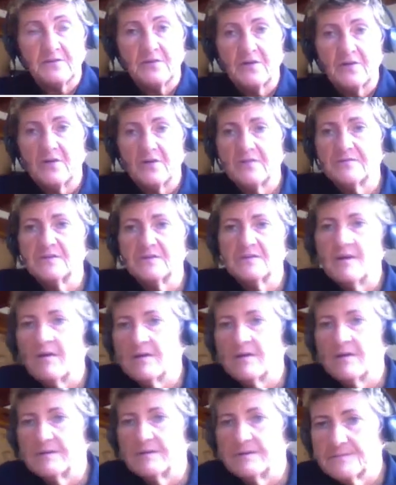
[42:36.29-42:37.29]
not that
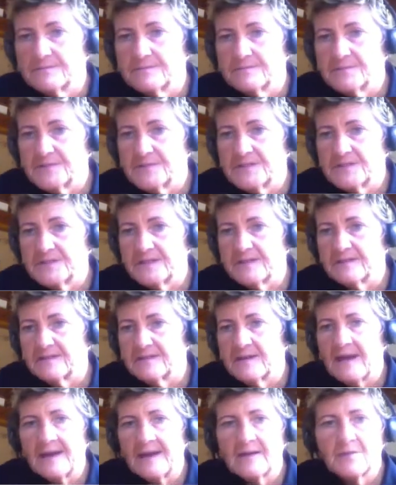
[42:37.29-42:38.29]
aren't particular
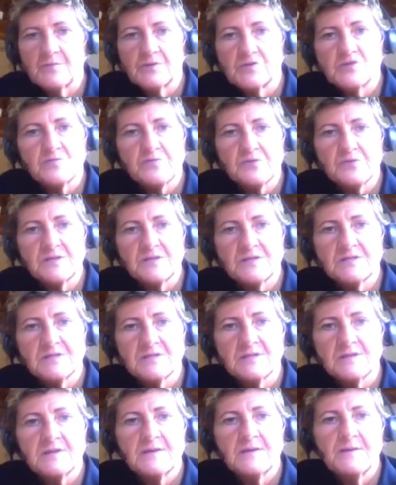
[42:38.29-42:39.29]
acupuncture
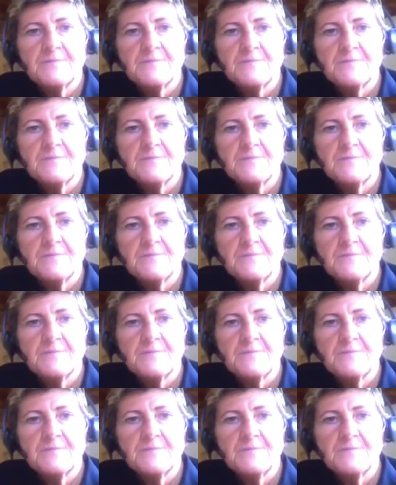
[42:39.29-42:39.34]
points,